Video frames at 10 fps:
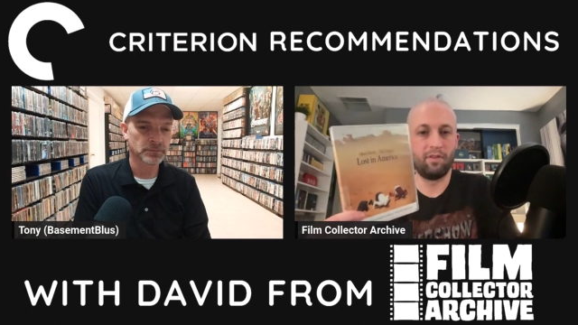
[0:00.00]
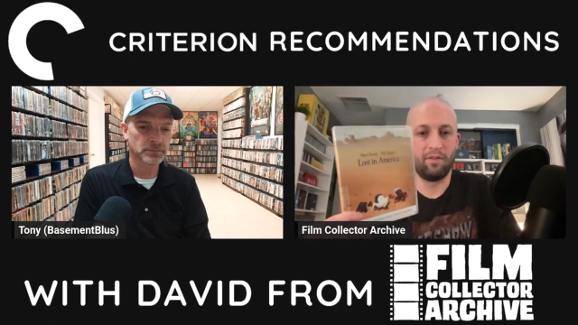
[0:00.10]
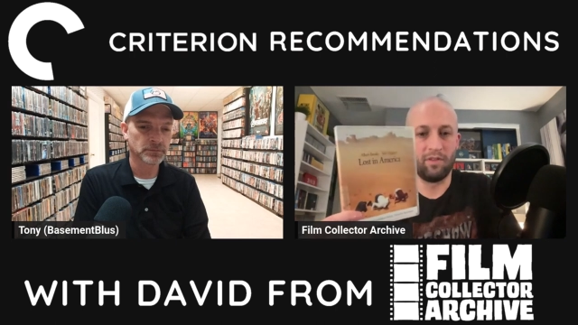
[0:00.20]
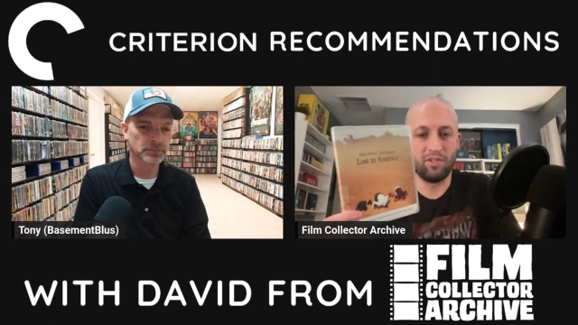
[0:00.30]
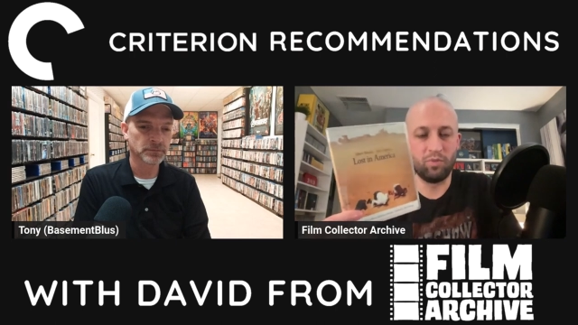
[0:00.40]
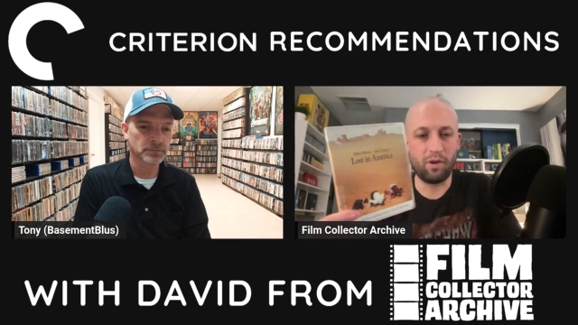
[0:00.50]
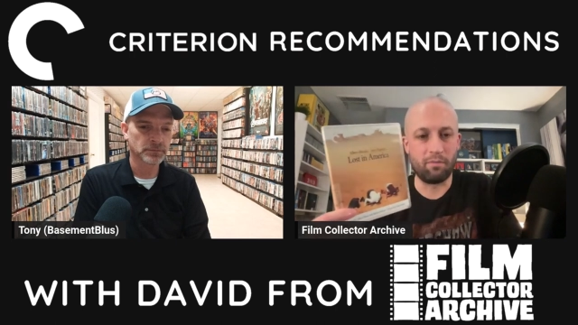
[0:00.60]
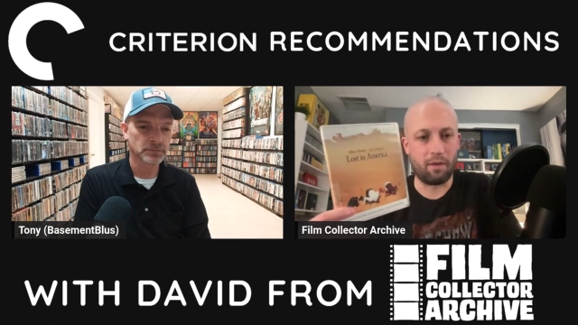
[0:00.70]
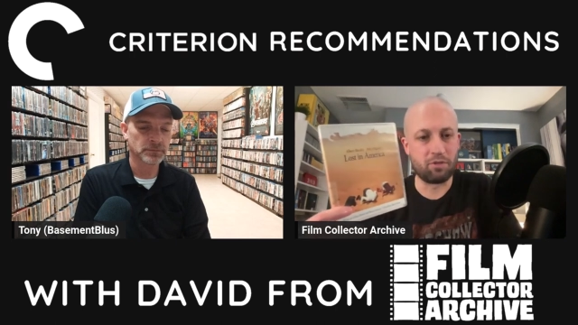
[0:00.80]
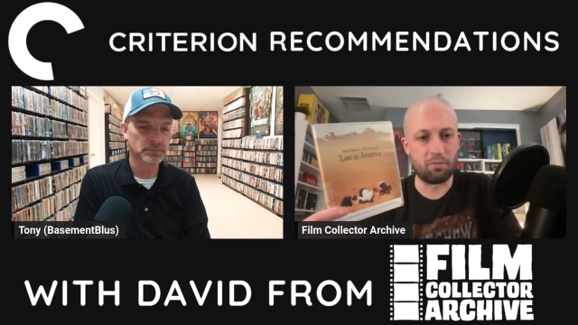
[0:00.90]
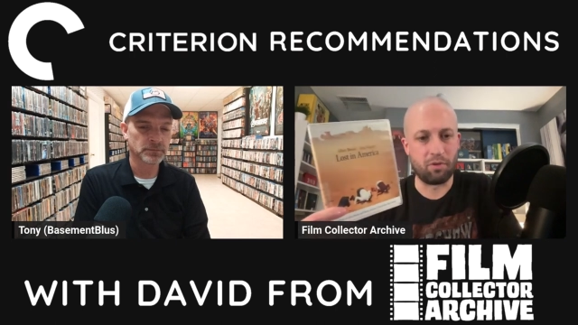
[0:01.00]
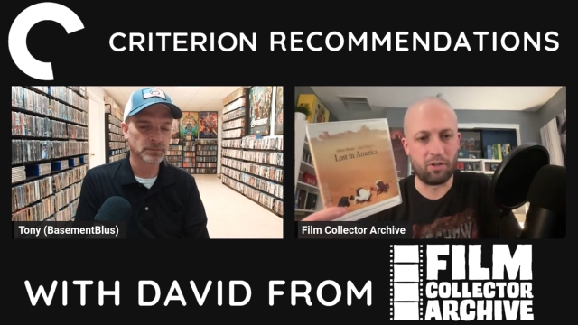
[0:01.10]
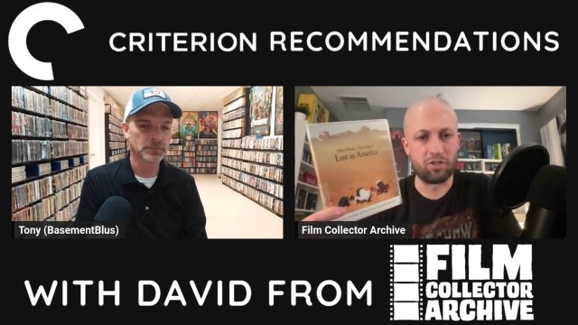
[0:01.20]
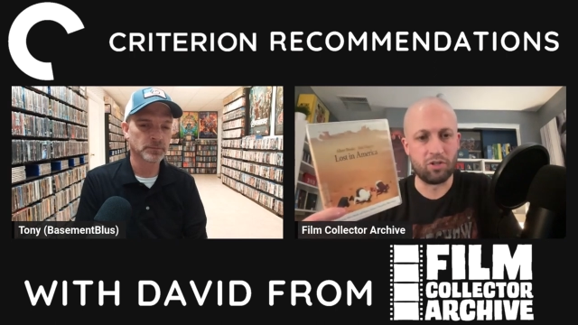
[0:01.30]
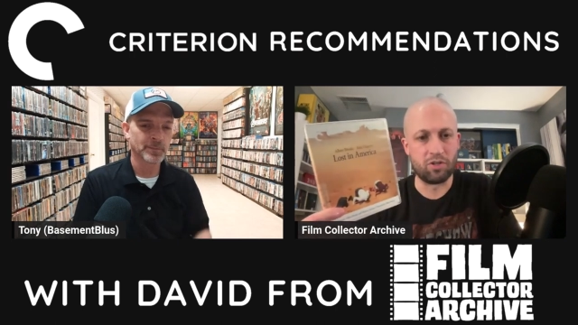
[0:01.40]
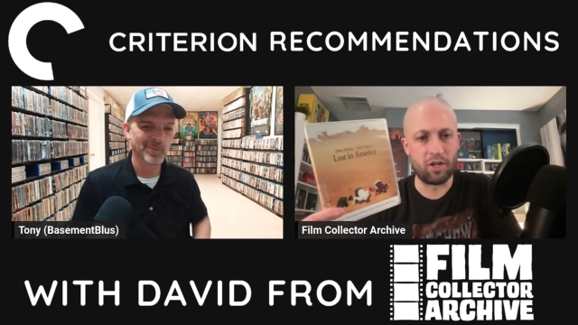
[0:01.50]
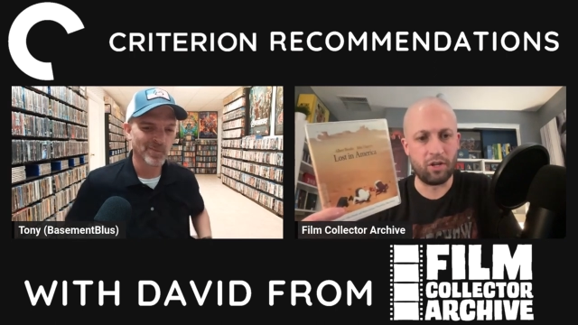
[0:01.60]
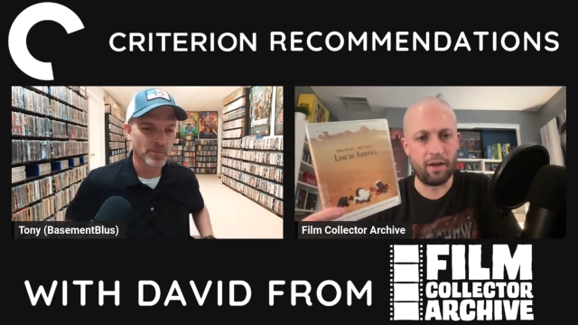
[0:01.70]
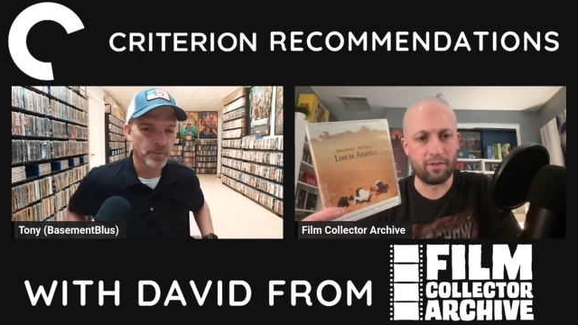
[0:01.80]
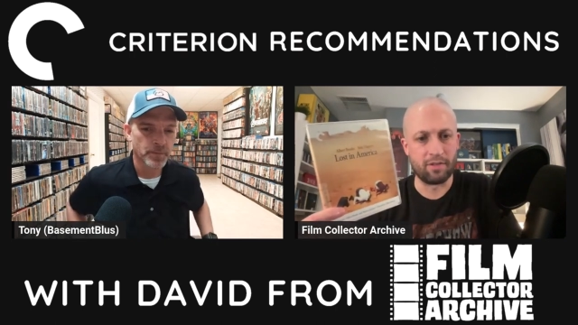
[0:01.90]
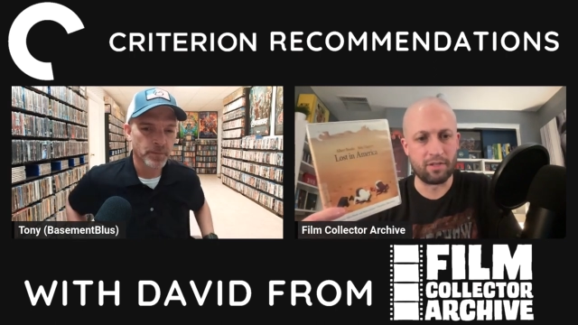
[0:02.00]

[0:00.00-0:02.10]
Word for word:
Speaker 1: this is one I'm, I'm surprised. So you said you haven't